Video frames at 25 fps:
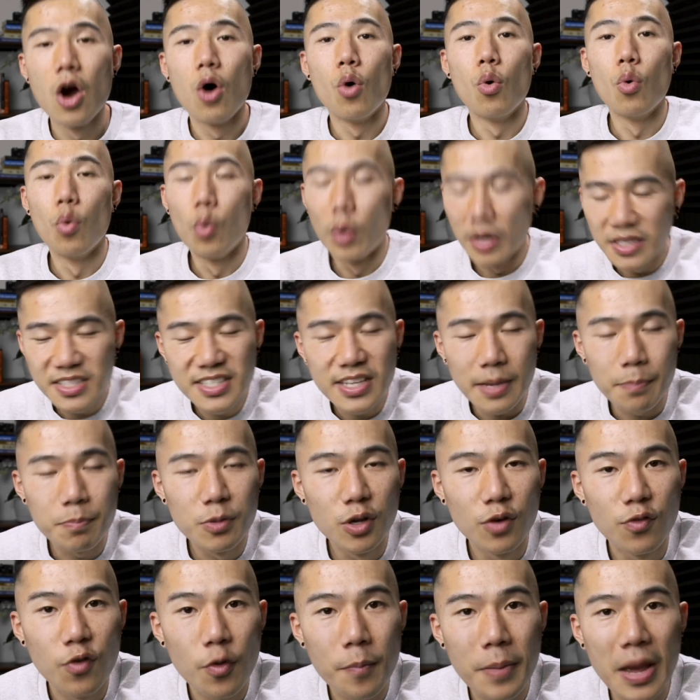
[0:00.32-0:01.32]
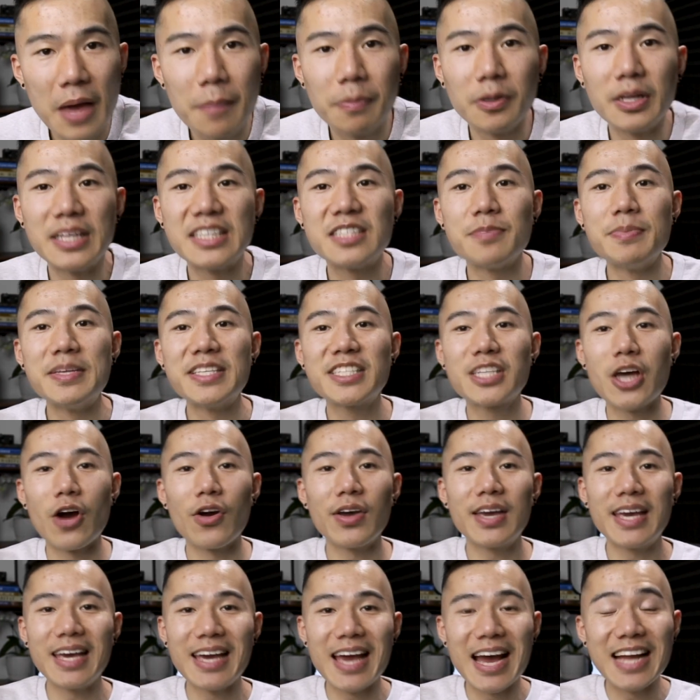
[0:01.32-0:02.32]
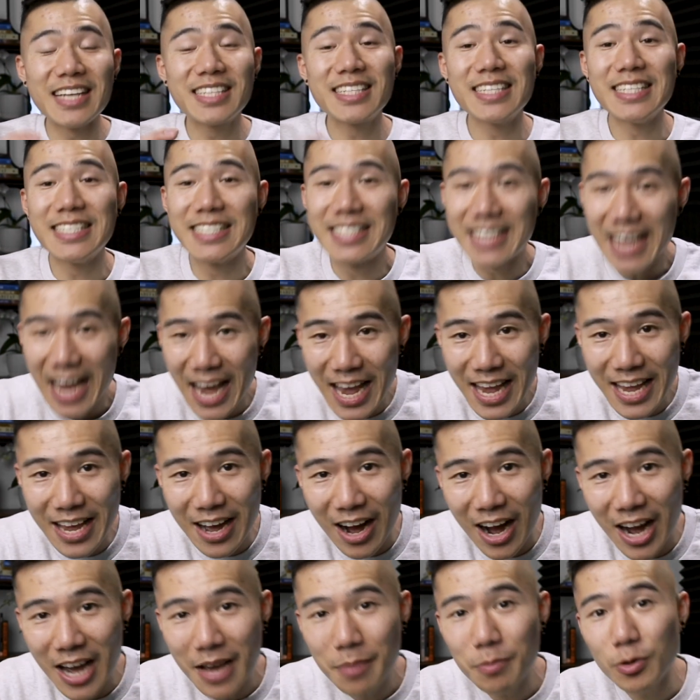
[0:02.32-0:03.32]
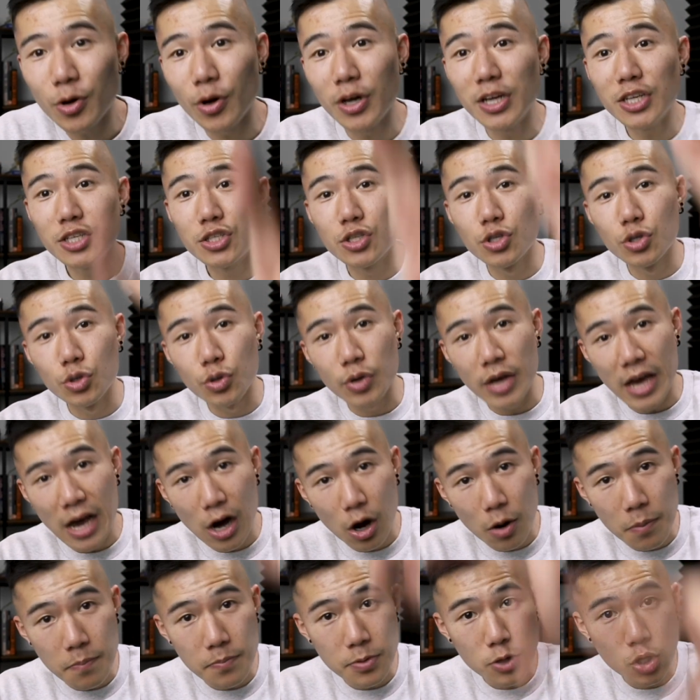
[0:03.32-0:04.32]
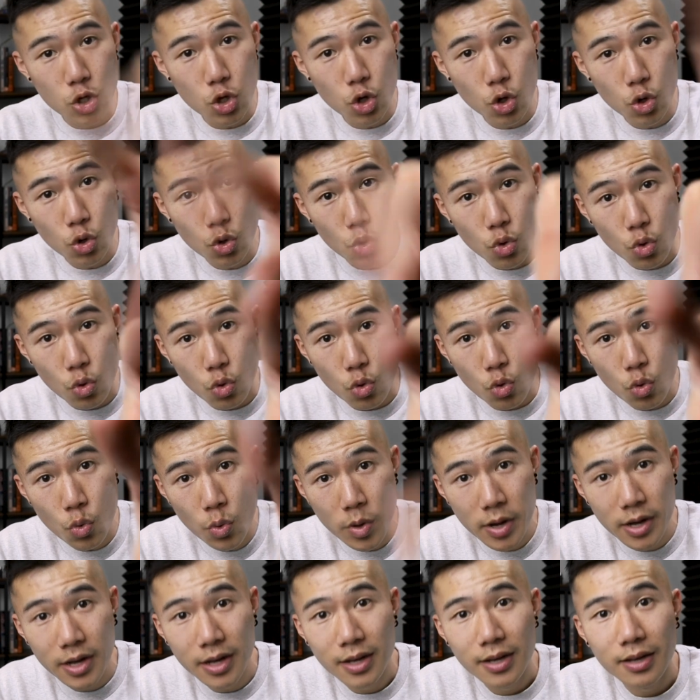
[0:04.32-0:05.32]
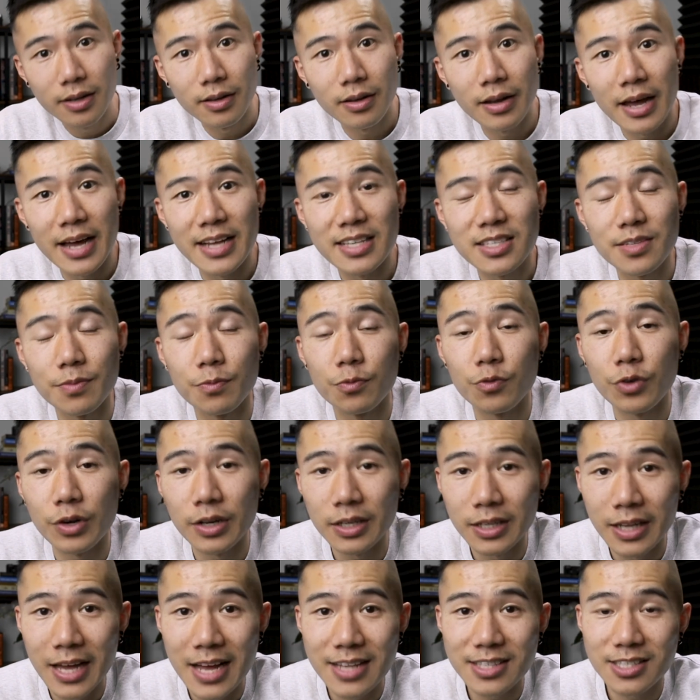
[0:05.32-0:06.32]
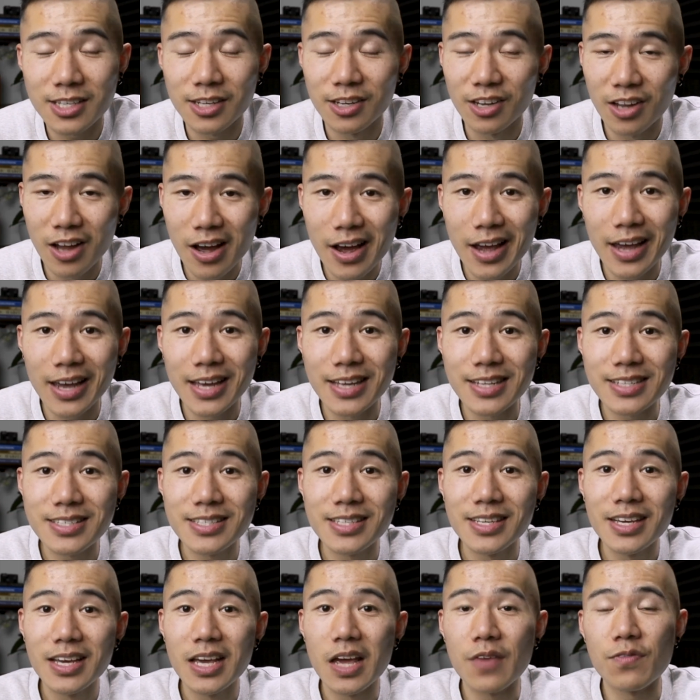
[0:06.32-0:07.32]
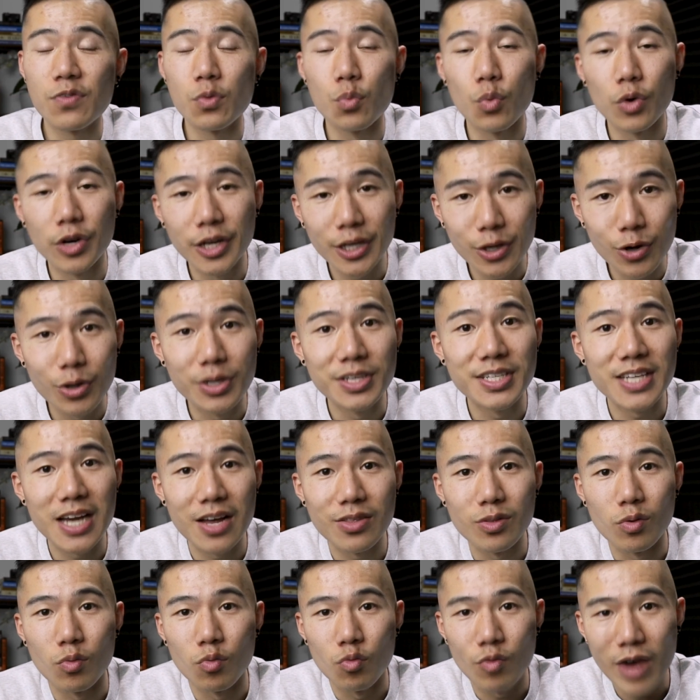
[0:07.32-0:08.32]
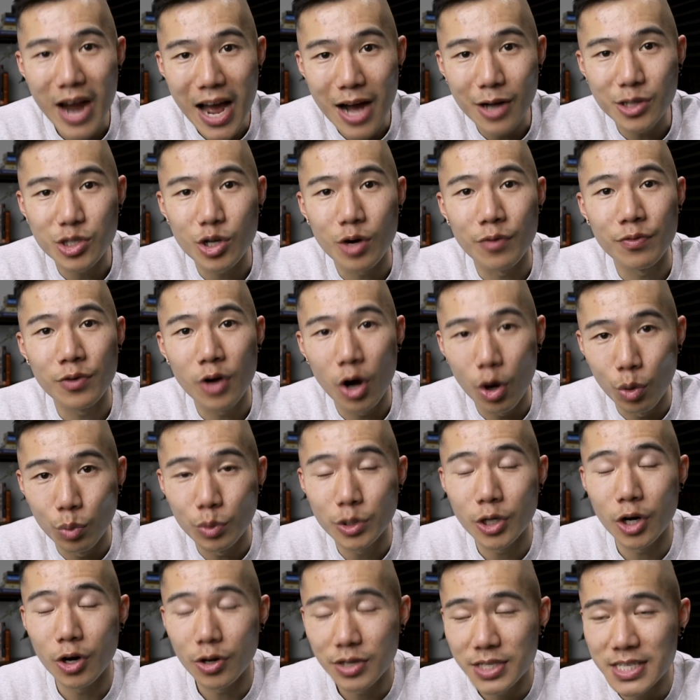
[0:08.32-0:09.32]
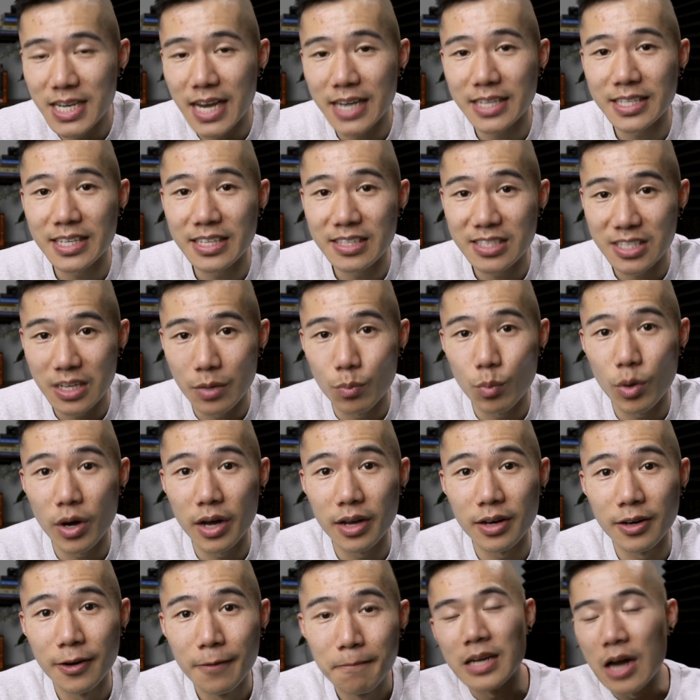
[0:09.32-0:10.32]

What's up, beautiful people? It's Mizgo here, and today I'm going to help you land some freelance clients if you want to go down the route of cold contacting someone.